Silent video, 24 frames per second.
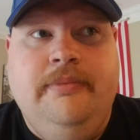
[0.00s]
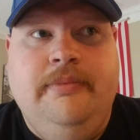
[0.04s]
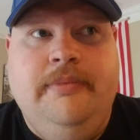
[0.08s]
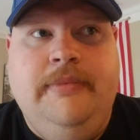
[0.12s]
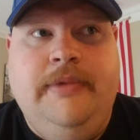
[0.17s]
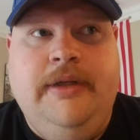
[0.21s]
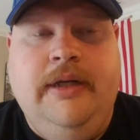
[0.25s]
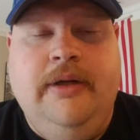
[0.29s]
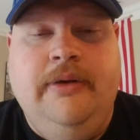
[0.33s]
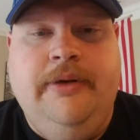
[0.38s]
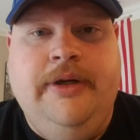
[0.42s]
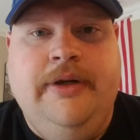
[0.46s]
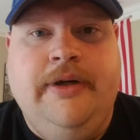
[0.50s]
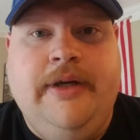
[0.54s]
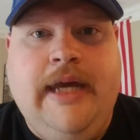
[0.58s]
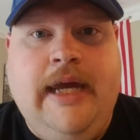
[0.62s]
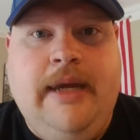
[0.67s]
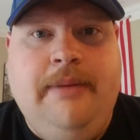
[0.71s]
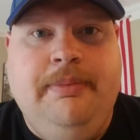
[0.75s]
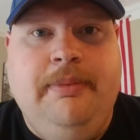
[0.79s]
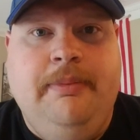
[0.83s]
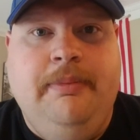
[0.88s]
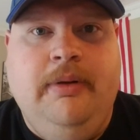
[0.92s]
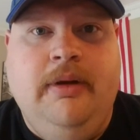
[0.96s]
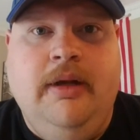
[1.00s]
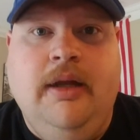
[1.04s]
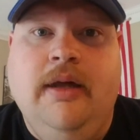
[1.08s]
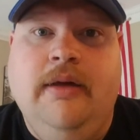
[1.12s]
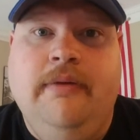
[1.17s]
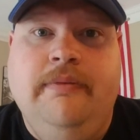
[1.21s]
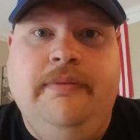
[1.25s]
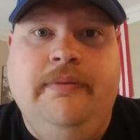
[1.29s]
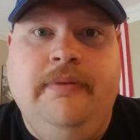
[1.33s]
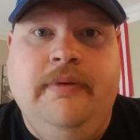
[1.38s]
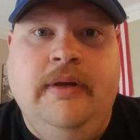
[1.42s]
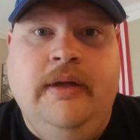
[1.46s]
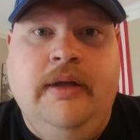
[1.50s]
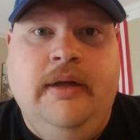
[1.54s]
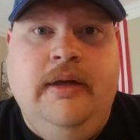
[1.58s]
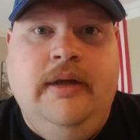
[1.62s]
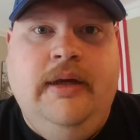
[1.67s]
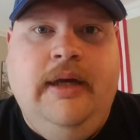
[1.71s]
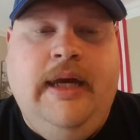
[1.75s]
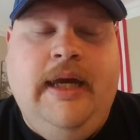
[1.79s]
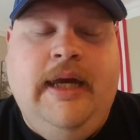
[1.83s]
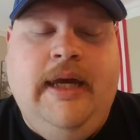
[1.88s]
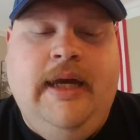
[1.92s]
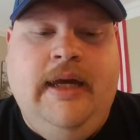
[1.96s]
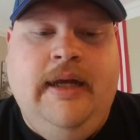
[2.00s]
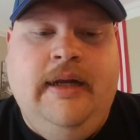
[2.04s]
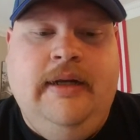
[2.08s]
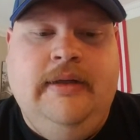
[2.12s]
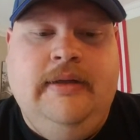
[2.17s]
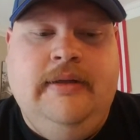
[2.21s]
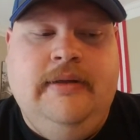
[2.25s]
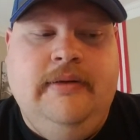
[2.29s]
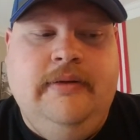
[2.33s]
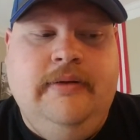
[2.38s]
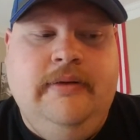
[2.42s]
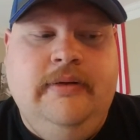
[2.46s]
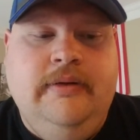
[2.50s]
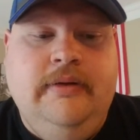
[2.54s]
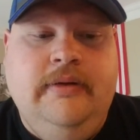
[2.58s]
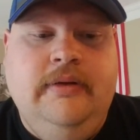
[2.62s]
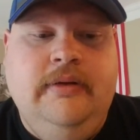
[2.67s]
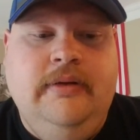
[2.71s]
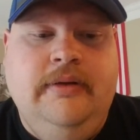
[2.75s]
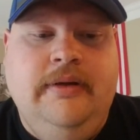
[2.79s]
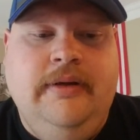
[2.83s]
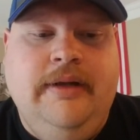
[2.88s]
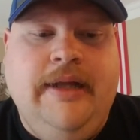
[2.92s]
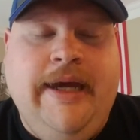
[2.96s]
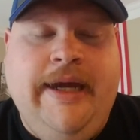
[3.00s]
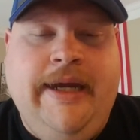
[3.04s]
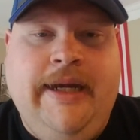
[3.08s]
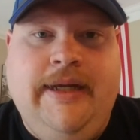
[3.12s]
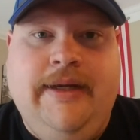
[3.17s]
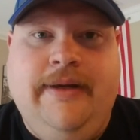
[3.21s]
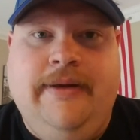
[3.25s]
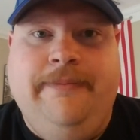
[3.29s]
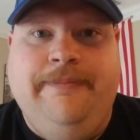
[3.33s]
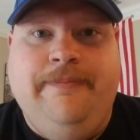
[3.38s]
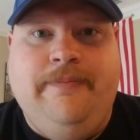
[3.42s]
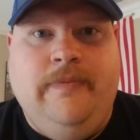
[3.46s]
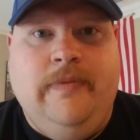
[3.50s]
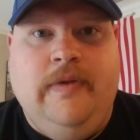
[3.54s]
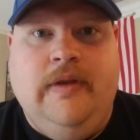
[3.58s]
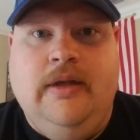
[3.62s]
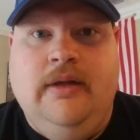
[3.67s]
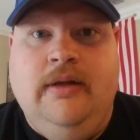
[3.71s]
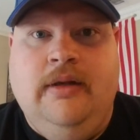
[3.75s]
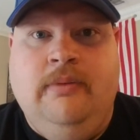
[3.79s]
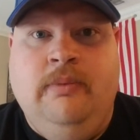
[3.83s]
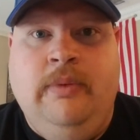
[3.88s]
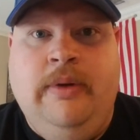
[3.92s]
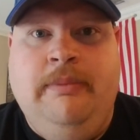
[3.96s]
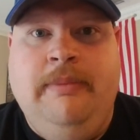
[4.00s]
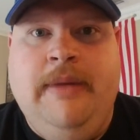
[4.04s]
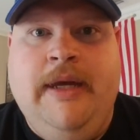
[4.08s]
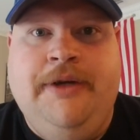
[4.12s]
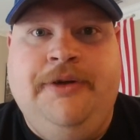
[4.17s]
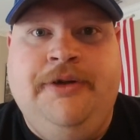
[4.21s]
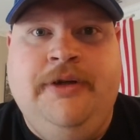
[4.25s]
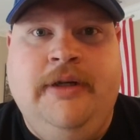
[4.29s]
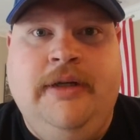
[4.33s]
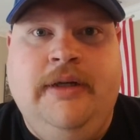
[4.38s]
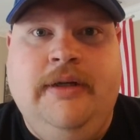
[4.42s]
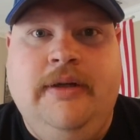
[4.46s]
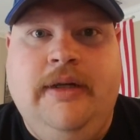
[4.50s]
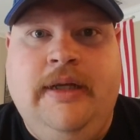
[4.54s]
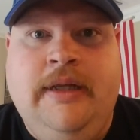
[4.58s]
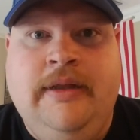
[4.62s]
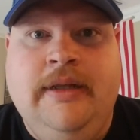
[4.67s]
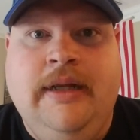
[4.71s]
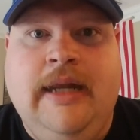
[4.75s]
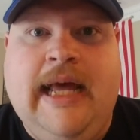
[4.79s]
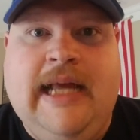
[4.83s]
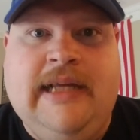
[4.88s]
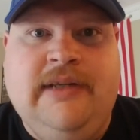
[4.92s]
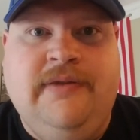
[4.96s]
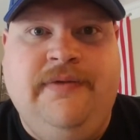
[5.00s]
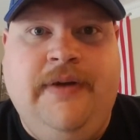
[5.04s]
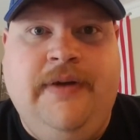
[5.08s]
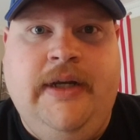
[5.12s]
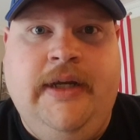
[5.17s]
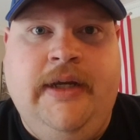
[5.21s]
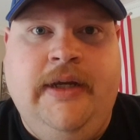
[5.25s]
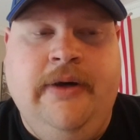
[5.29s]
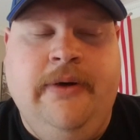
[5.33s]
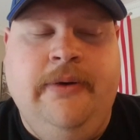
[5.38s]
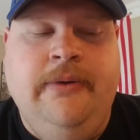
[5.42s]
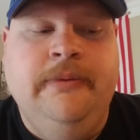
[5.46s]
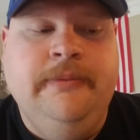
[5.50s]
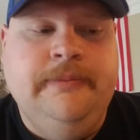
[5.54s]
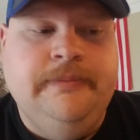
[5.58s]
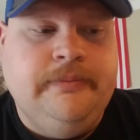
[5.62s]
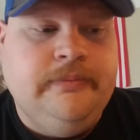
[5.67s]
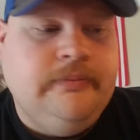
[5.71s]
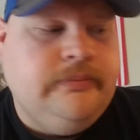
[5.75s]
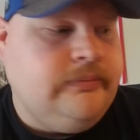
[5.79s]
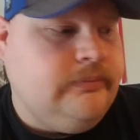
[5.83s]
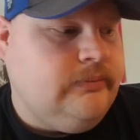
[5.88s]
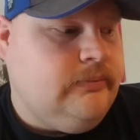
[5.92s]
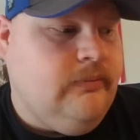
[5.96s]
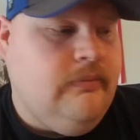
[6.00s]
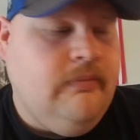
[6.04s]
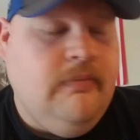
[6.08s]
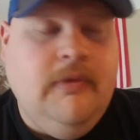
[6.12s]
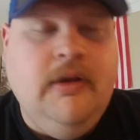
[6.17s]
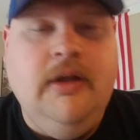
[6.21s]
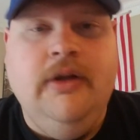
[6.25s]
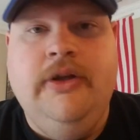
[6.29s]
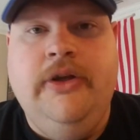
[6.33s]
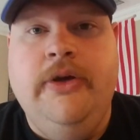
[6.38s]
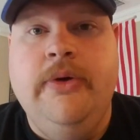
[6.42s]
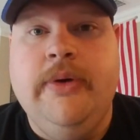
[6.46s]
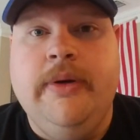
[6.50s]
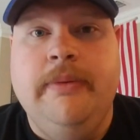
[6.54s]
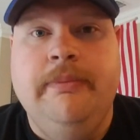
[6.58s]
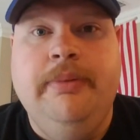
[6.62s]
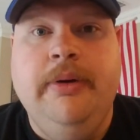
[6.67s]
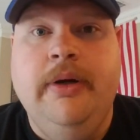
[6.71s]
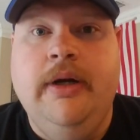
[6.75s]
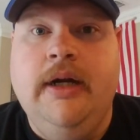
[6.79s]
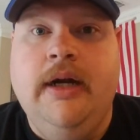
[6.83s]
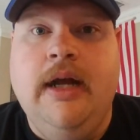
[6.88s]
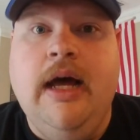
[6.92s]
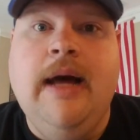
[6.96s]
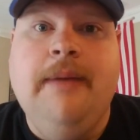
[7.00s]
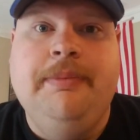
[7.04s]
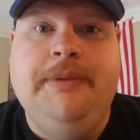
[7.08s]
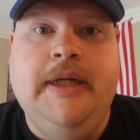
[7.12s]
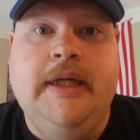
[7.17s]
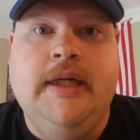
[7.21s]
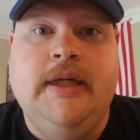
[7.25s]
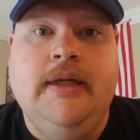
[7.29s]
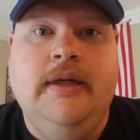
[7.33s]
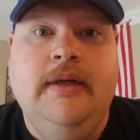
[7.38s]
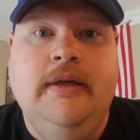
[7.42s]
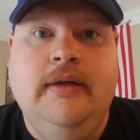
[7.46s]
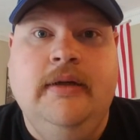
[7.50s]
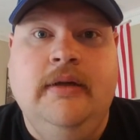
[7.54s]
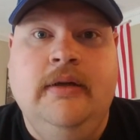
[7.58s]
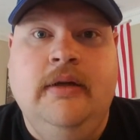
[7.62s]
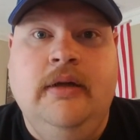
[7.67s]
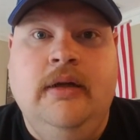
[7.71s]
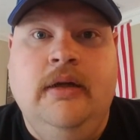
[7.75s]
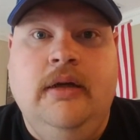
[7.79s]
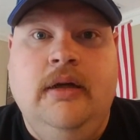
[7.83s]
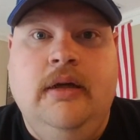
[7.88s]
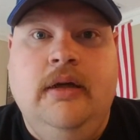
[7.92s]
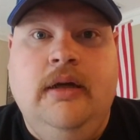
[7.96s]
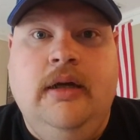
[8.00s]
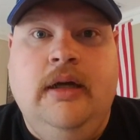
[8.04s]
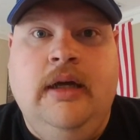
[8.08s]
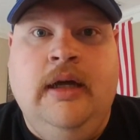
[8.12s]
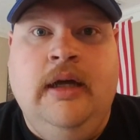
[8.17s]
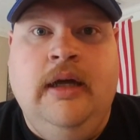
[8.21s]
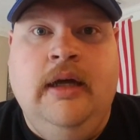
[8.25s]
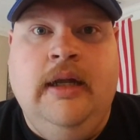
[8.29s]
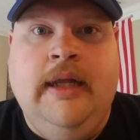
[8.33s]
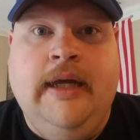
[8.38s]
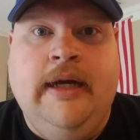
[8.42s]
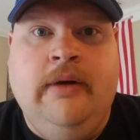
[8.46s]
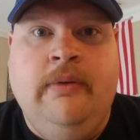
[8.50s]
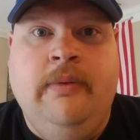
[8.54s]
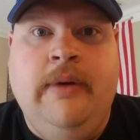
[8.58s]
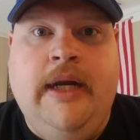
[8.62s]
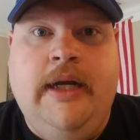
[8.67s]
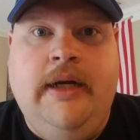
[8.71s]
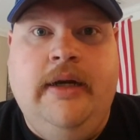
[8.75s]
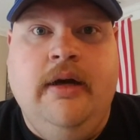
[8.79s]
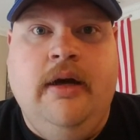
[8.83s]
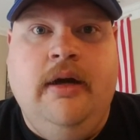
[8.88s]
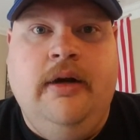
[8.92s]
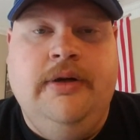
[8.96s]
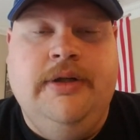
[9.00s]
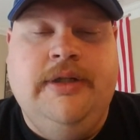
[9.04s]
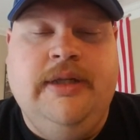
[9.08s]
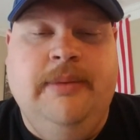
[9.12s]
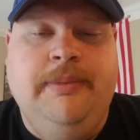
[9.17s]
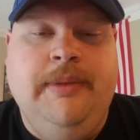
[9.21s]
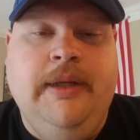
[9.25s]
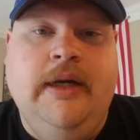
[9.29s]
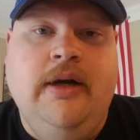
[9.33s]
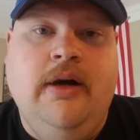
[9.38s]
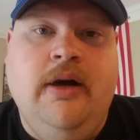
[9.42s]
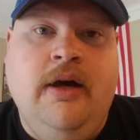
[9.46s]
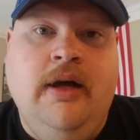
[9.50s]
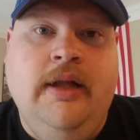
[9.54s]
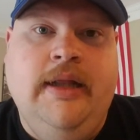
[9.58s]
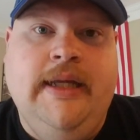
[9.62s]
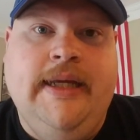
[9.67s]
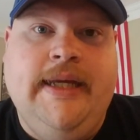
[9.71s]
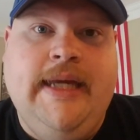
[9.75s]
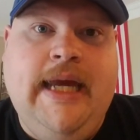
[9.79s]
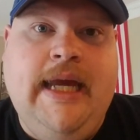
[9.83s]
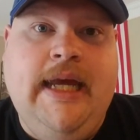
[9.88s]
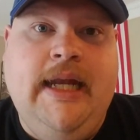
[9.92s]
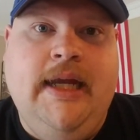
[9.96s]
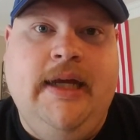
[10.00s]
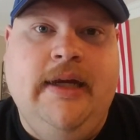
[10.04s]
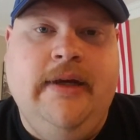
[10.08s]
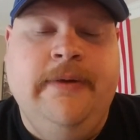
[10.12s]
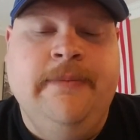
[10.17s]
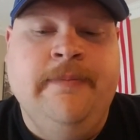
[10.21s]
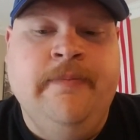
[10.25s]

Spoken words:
you're capable of. And like we mentioned in the last video, you can put an optic like a red dot or something on the Canik,